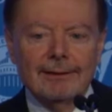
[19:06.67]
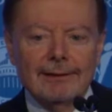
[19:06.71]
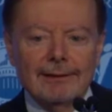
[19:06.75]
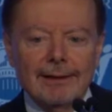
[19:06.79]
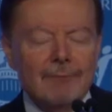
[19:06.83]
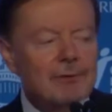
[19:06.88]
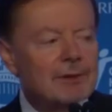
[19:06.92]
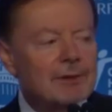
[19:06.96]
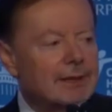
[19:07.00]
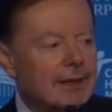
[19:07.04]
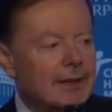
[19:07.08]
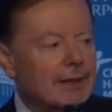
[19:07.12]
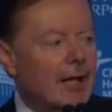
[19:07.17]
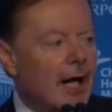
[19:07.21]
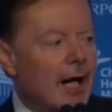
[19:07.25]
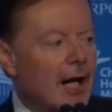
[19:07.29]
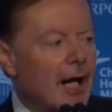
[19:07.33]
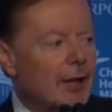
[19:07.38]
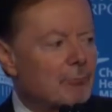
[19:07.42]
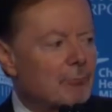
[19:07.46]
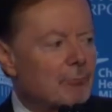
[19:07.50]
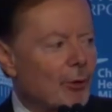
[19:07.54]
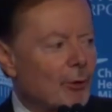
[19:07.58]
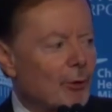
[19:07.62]
That was a
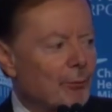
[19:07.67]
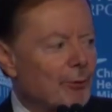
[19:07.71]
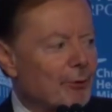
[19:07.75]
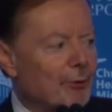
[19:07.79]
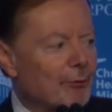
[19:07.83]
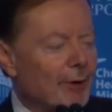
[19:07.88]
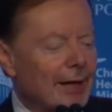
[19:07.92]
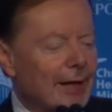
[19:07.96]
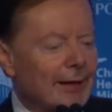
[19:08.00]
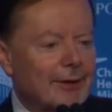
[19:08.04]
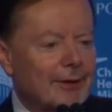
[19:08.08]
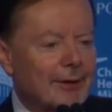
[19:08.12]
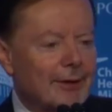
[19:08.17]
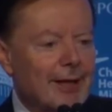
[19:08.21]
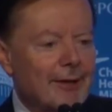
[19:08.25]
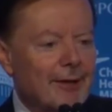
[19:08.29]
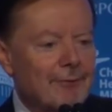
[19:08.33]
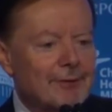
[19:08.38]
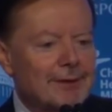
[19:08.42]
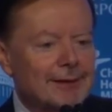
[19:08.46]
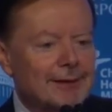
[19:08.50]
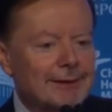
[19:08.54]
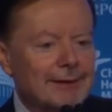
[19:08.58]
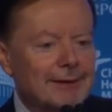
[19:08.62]
God moment right there.
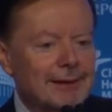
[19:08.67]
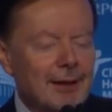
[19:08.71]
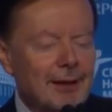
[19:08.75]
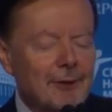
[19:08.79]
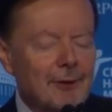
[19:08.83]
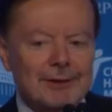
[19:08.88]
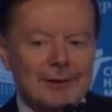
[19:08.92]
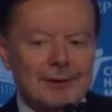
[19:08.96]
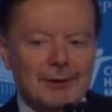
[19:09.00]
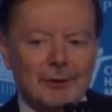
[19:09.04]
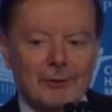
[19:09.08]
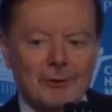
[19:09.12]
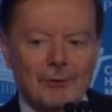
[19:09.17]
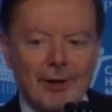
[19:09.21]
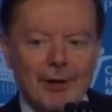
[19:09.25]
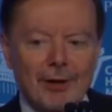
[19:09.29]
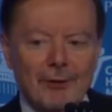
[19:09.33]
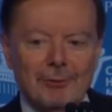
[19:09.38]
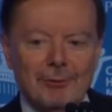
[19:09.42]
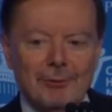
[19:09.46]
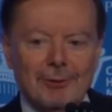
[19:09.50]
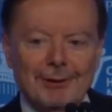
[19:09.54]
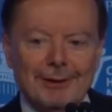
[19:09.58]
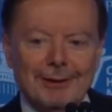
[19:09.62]
That was
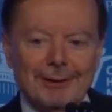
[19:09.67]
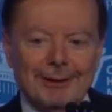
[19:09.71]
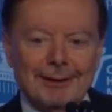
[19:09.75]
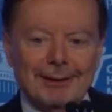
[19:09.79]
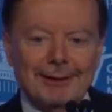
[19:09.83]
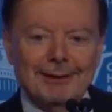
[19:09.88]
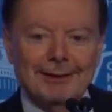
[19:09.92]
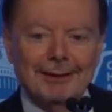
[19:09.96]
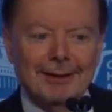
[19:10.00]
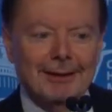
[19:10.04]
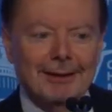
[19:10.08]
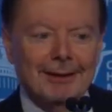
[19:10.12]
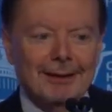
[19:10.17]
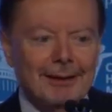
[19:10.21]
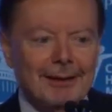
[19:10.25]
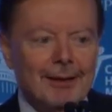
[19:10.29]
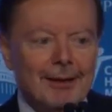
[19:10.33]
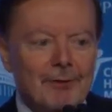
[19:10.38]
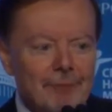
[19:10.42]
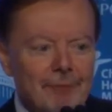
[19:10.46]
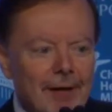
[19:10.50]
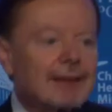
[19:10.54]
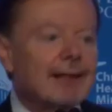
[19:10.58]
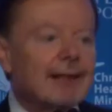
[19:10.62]
incredible.
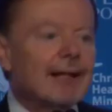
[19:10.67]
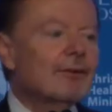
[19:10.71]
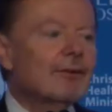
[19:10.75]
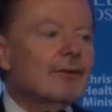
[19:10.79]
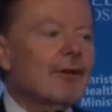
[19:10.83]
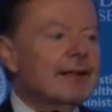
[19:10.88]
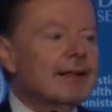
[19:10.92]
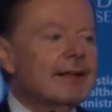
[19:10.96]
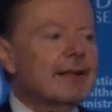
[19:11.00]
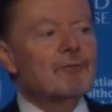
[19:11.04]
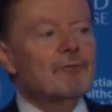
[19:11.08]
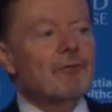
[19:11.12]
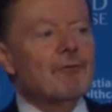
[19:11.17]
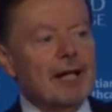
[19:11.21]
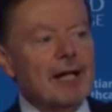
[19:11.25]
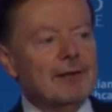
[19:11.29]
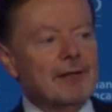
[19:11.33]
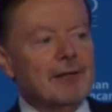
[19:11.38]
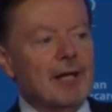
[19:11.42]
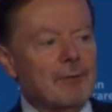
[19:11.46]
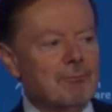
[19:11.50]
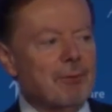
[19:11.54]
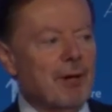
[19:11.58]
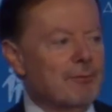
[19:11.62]
In fact, I'd like to
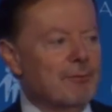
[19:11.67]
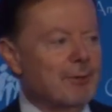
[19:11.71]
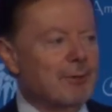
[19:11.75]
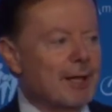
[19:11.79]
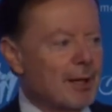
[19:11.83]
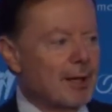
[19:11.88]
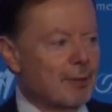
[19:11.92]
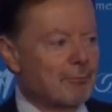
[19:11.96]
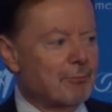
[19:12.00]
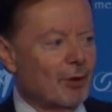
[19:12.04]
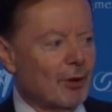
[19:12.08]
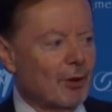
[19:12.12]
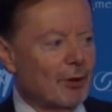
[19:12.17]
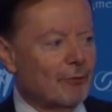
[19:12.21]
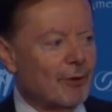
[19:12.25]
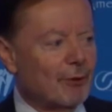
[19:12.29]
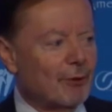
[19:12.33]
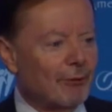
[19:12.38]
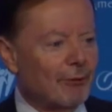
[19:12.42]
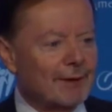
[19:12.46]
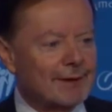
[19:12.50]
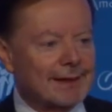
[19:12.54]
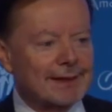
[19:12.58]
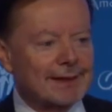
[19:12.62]
invite that baby up here if
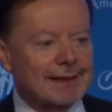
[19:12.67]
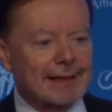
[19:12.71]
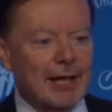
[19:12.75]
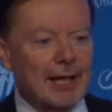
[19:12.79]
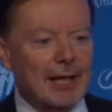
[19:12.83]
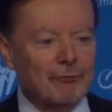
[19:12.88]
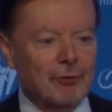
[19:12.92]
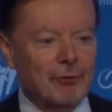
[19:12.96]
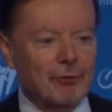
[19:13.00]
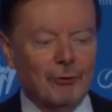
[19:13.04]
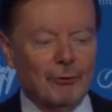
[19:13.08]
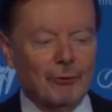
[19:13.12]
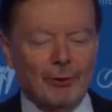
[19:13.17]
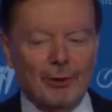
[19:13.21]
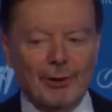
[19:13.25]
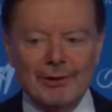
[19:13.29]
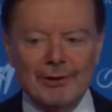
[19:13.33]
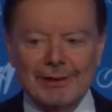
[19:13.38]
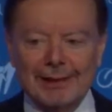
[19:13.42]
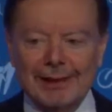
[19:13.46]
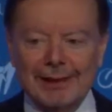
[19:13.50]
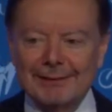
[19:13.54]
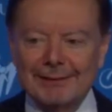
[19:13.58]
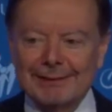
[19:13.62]
he wants to say a few words.